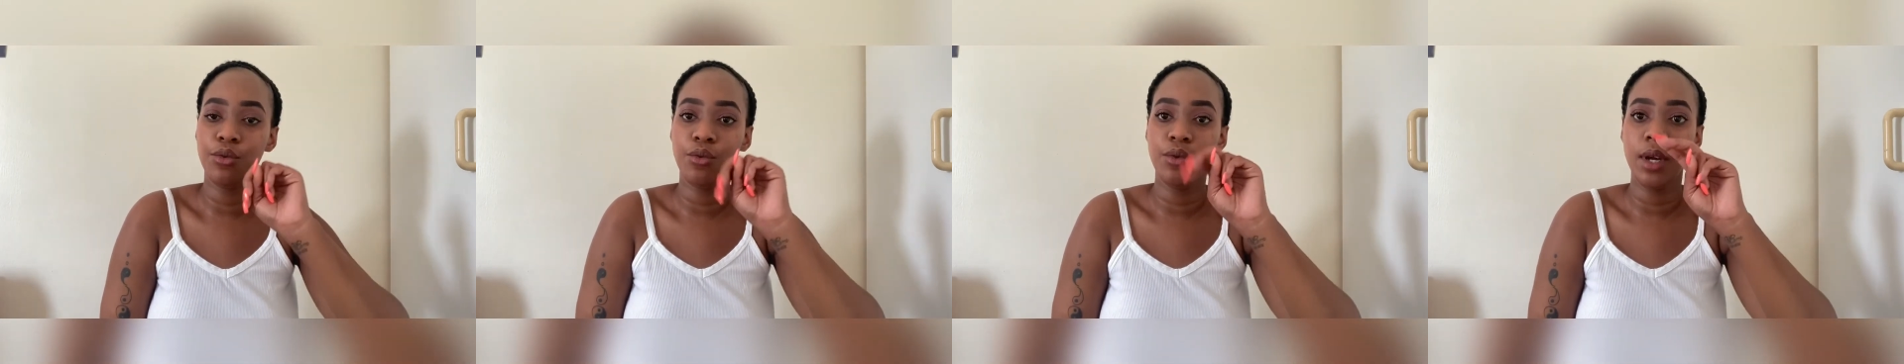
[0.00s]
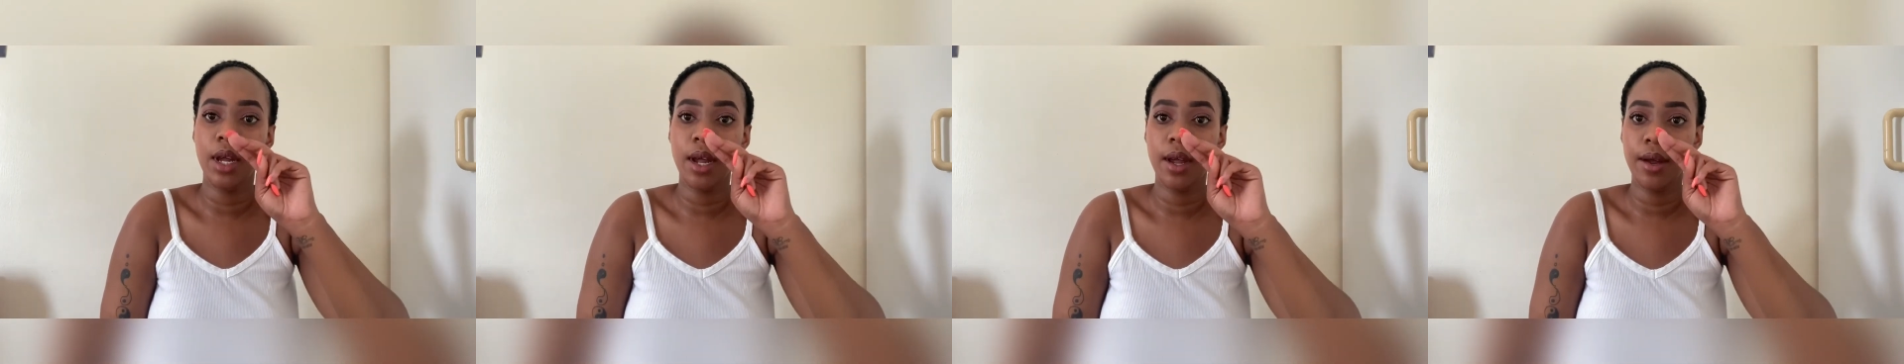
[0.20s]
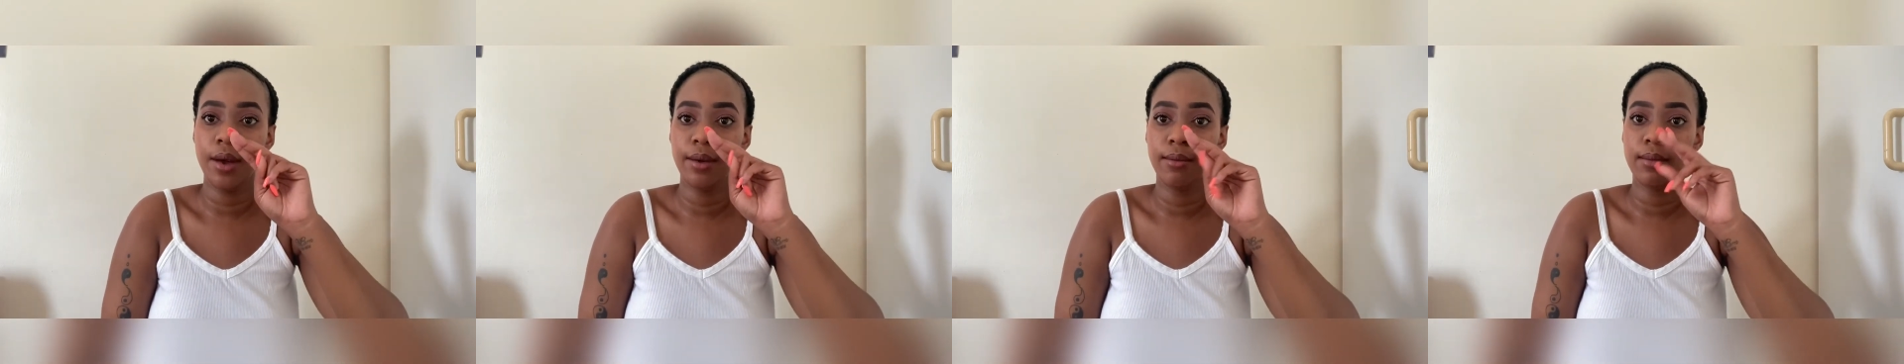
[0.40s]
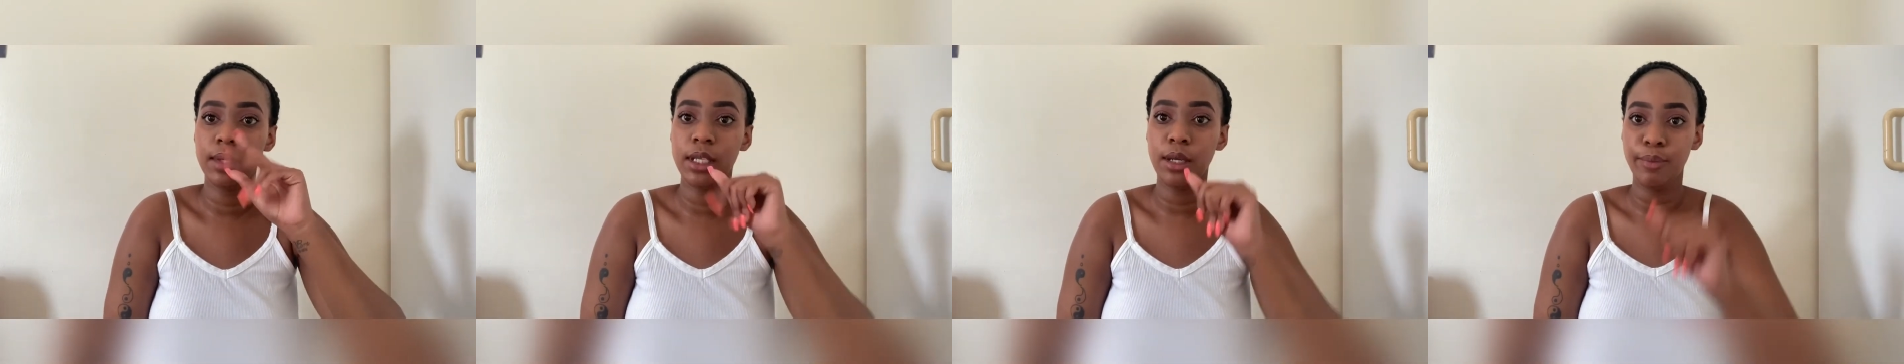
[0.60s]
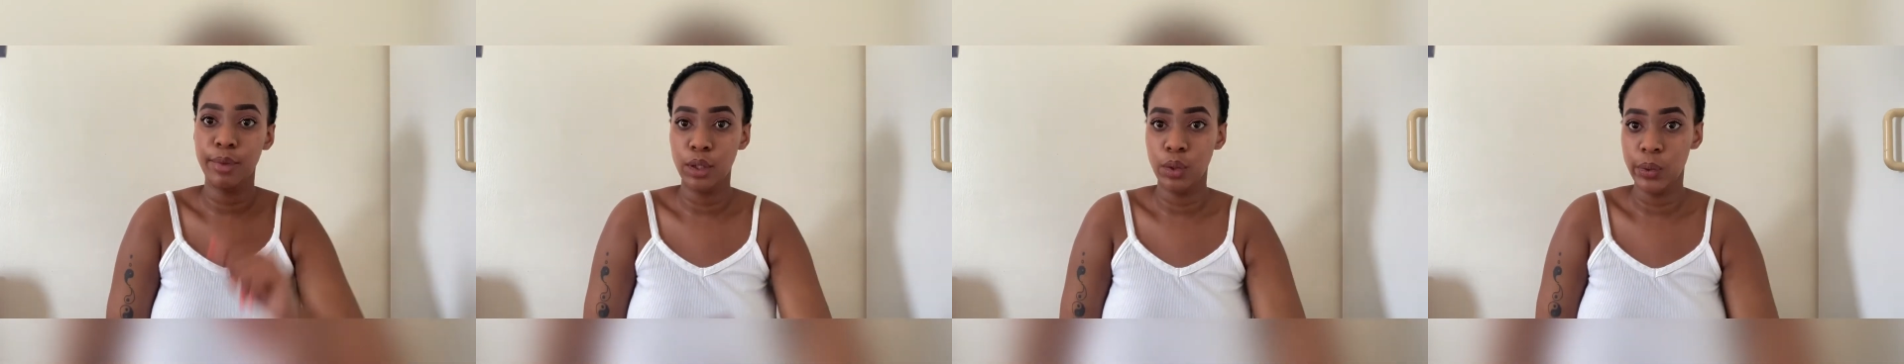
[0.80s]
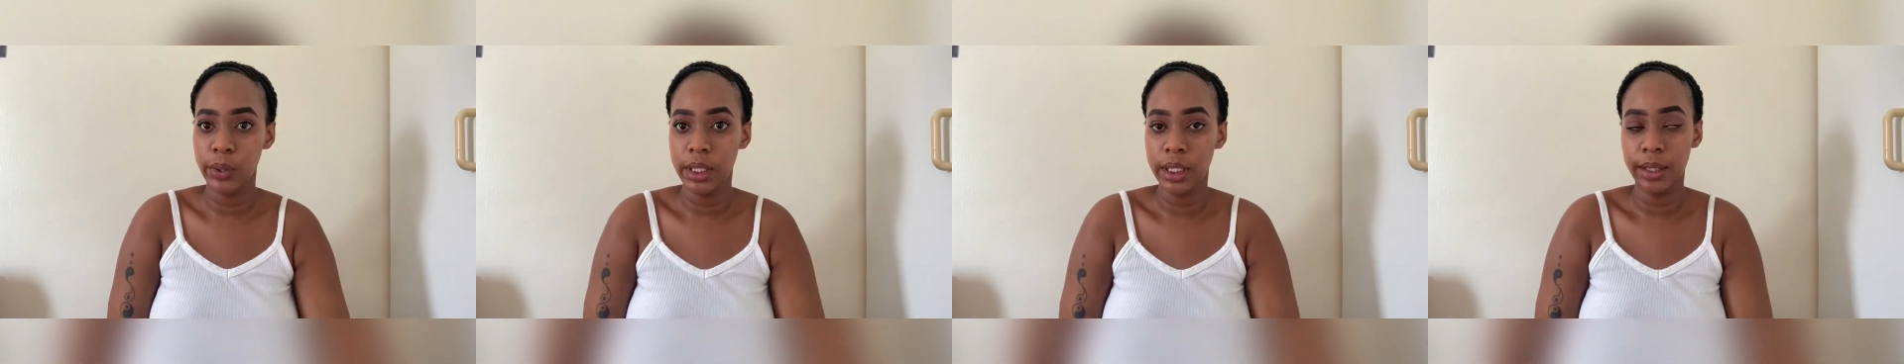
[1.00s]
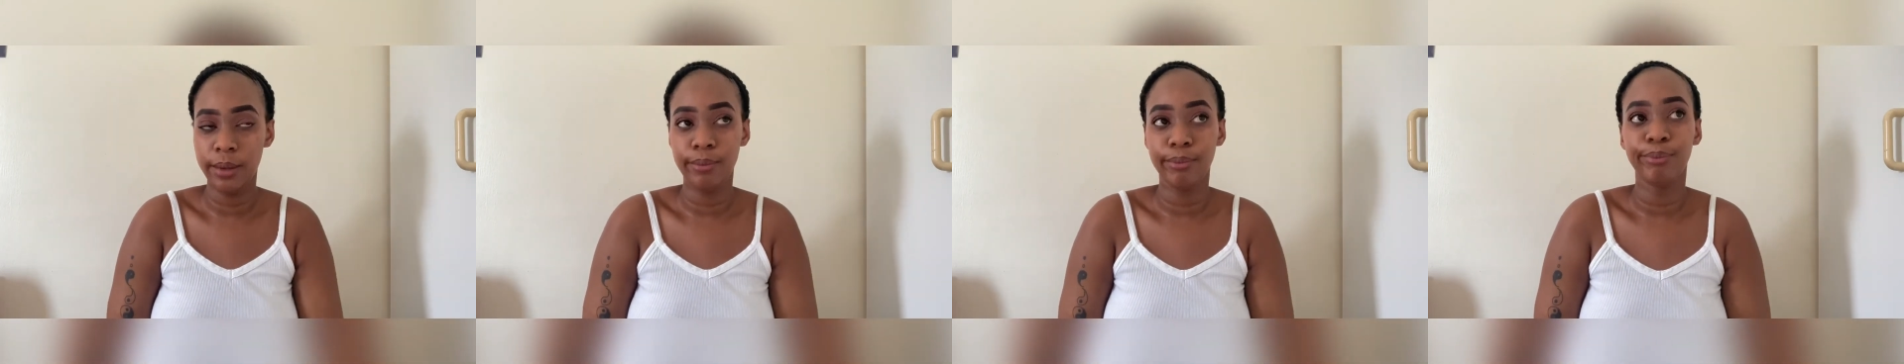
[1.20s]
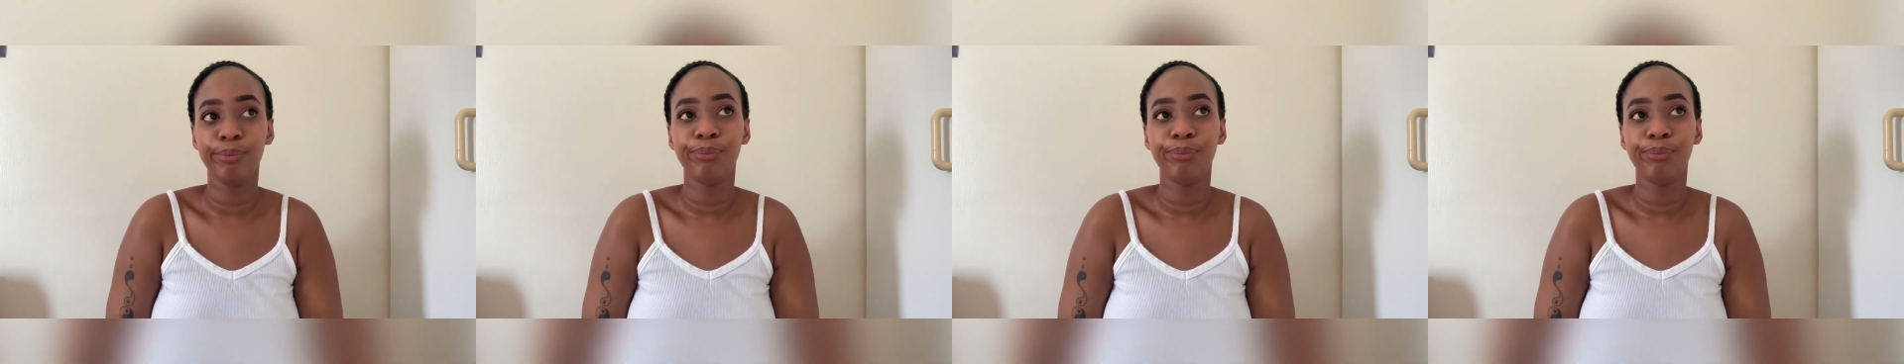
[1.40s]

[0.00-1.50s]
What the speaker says: name CPU team.